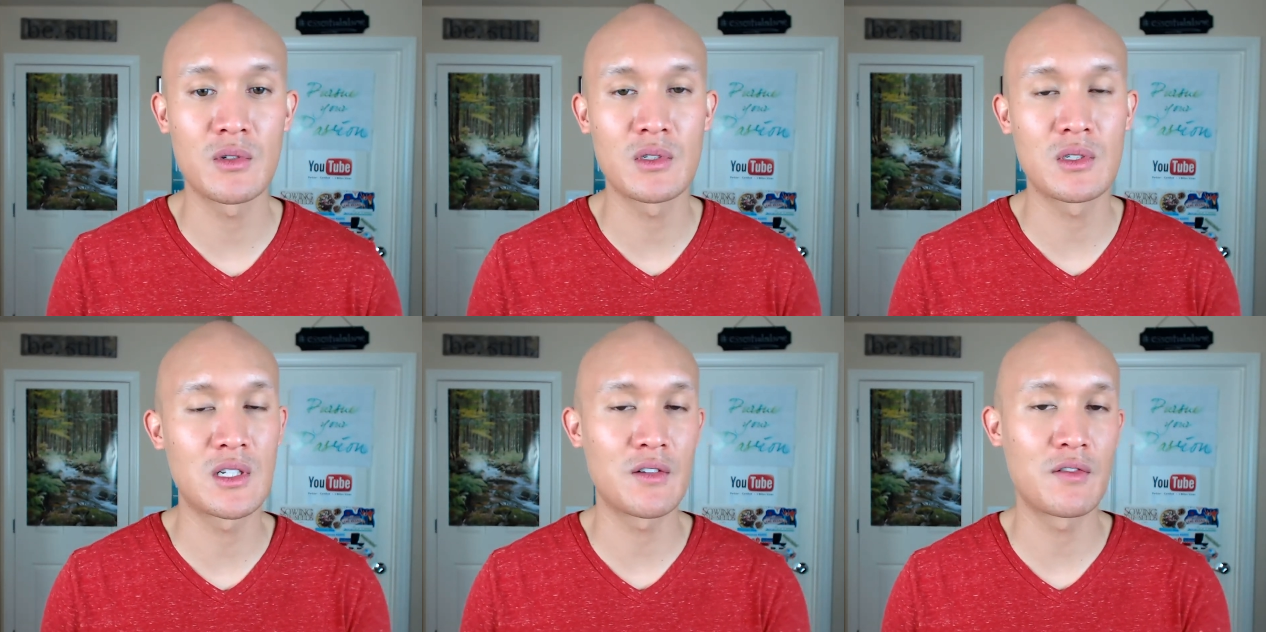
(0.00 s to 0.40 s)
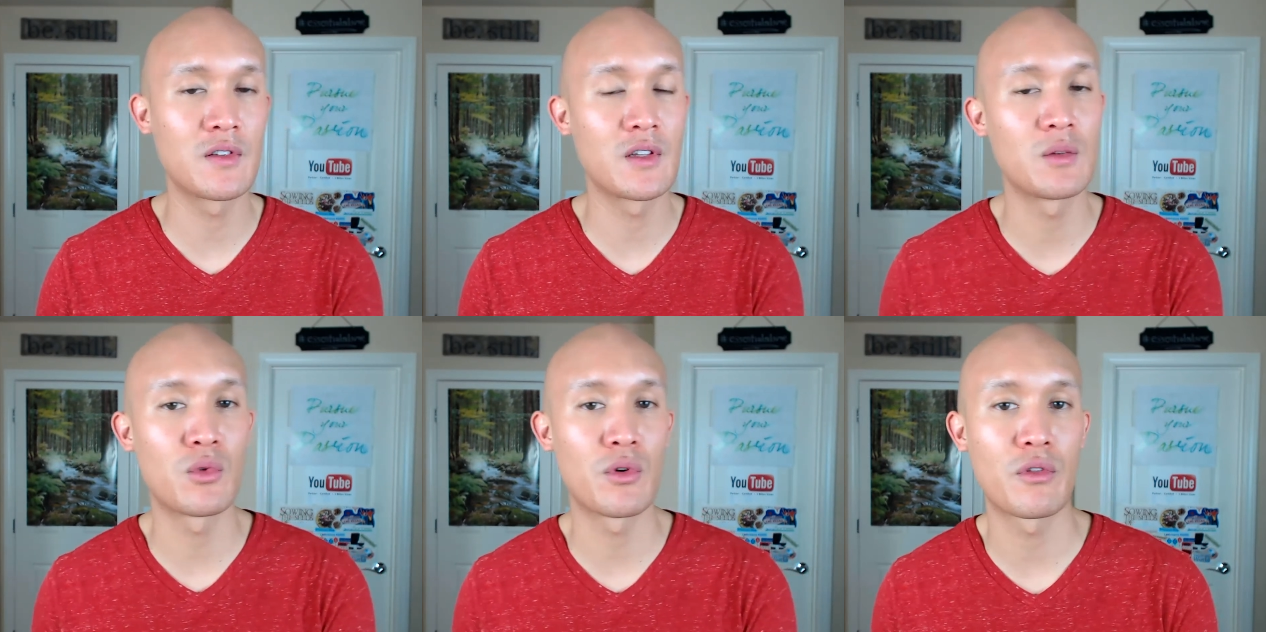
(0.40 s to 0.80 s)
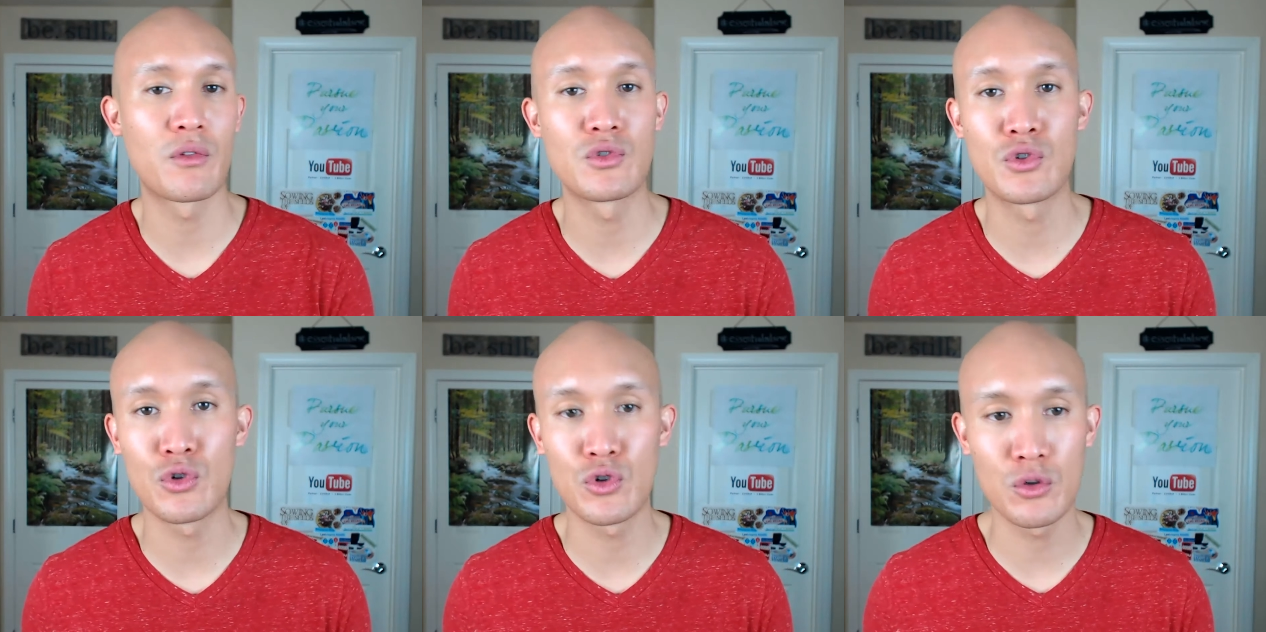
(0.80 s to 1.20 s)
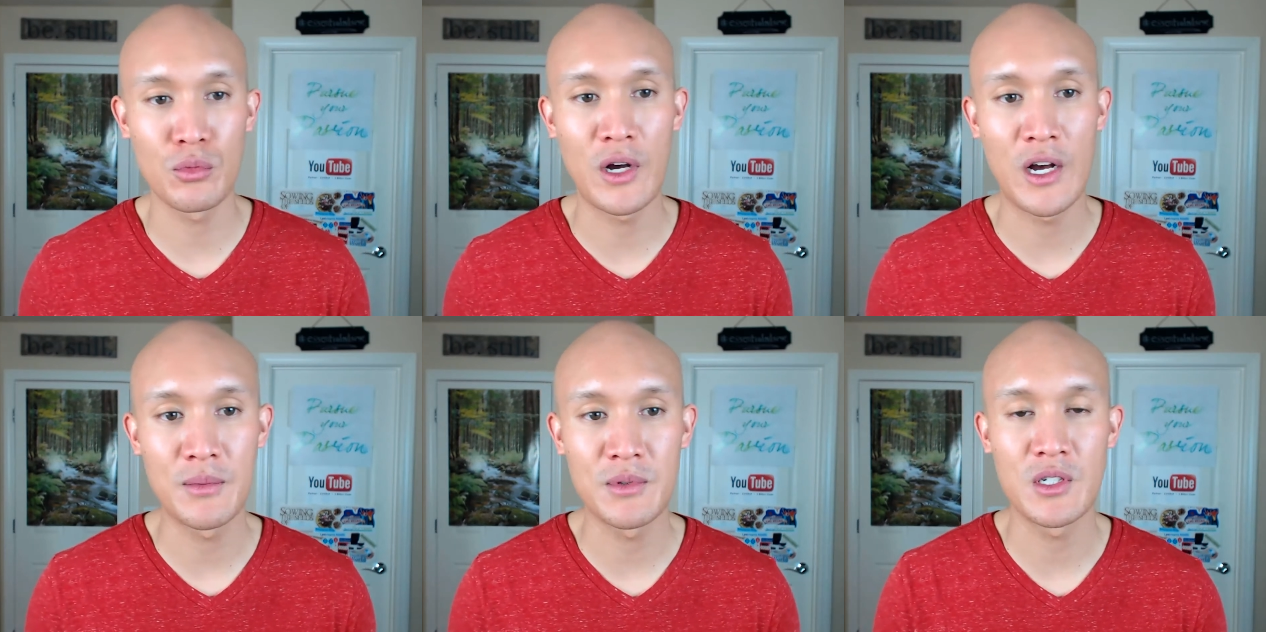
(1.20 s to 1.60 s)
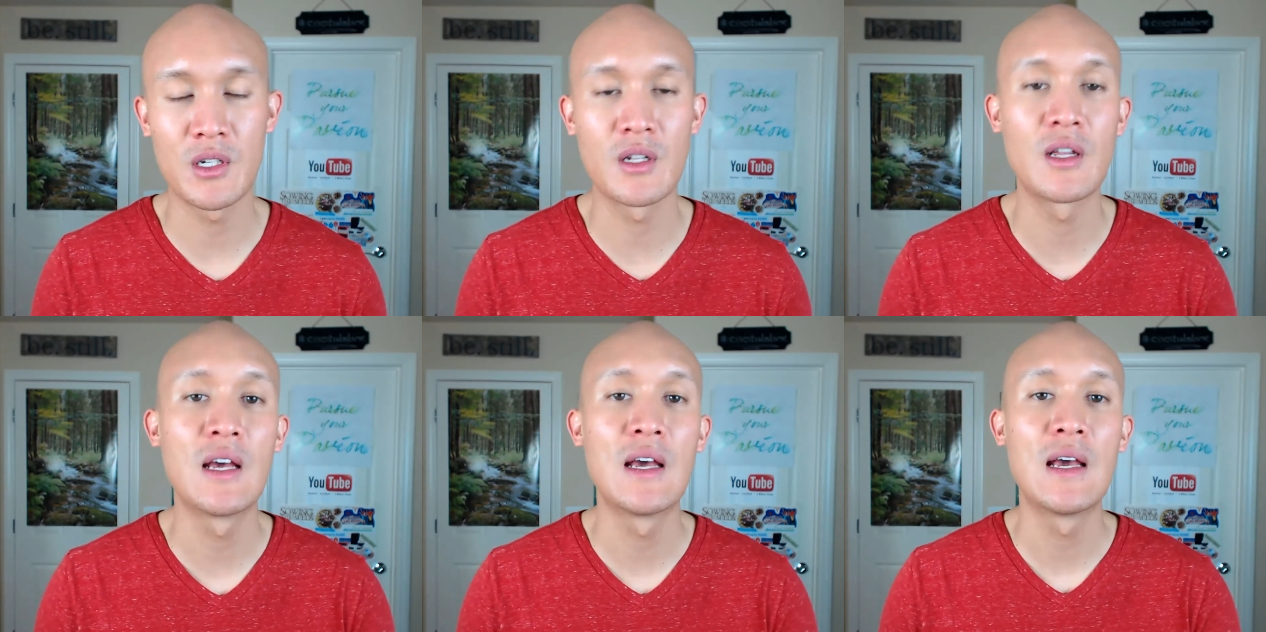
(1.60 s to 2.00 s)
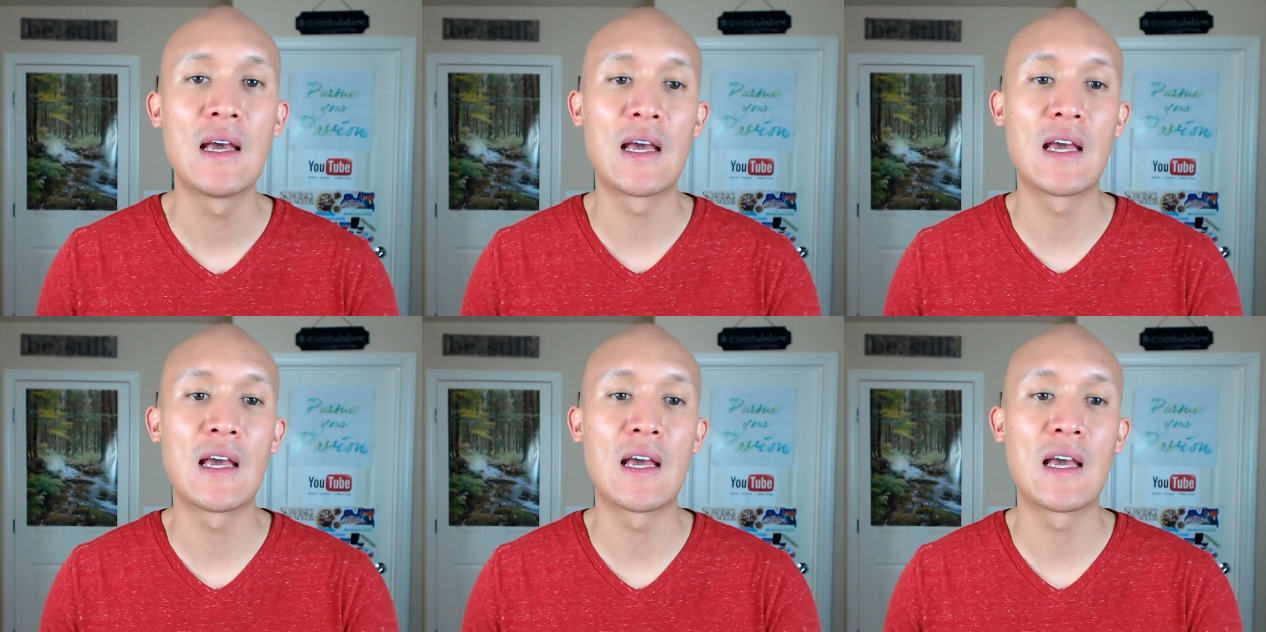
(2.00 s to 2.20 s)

so it's definitely a more durable option.